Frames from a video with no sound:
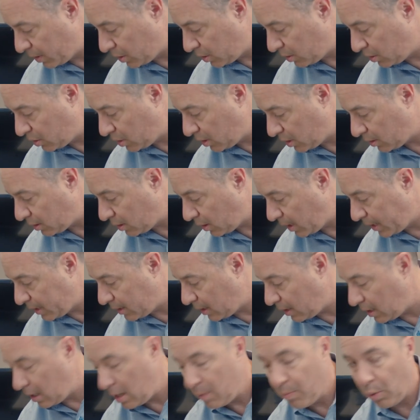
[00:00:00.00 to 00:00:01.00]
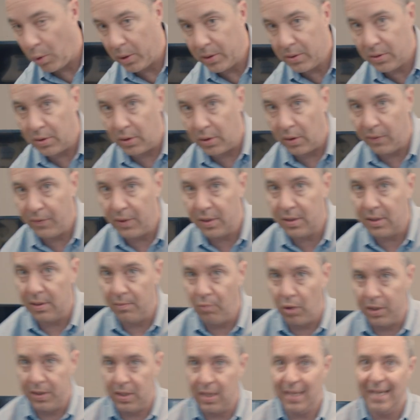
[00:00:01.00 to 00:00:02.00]
inches, just like the keyboard surface.
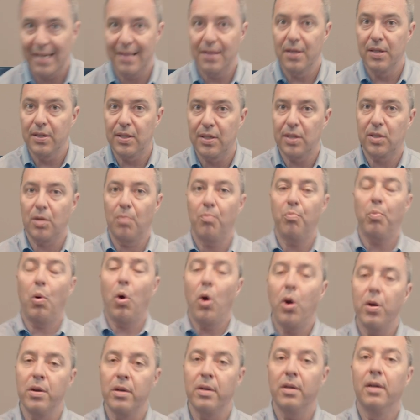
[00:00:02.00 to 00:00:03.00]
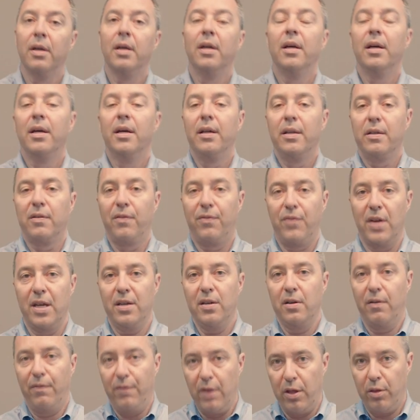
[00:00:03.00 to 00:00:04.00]
And once again, this is important to
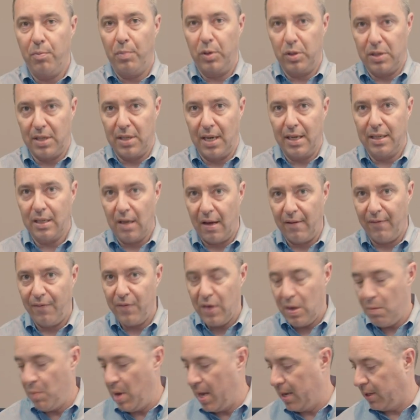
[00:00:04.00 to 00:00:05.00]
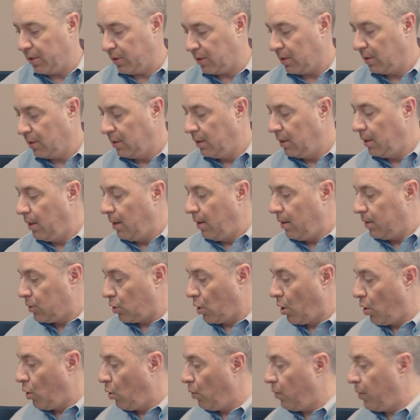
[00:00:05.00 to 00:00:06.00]
fit your 5th percentile females,
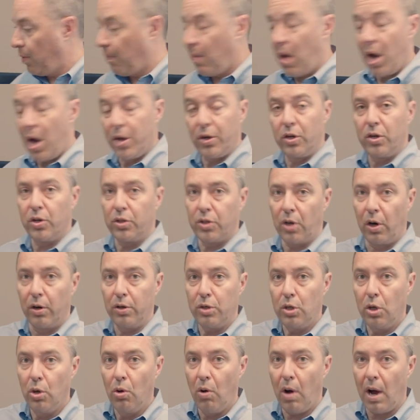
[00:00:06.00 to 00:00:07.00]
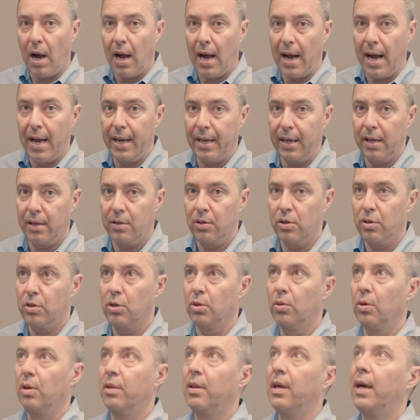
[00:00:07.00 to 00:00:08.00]
so the monitors aren't too high and you're
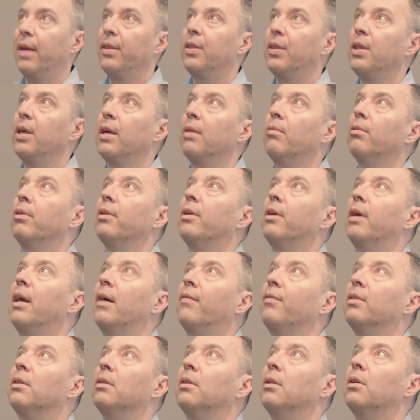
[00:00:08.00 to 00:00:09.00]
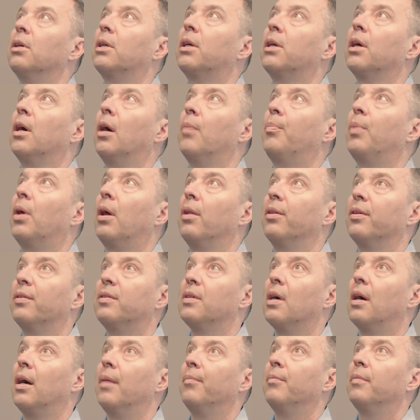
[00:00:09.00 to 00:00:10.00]
doing that thing where they're having to look up all the
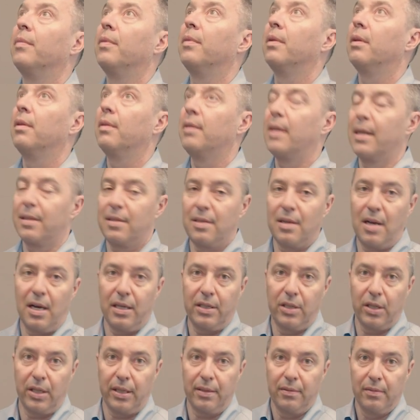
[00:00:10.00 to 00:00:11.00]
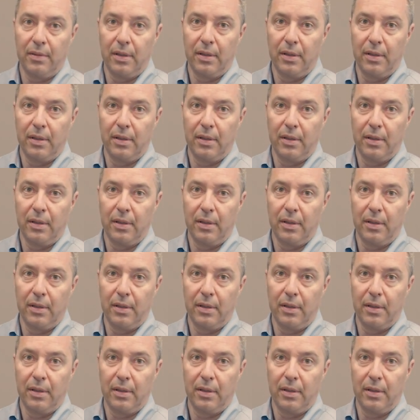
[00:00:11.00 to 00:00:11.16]
time. That's not good.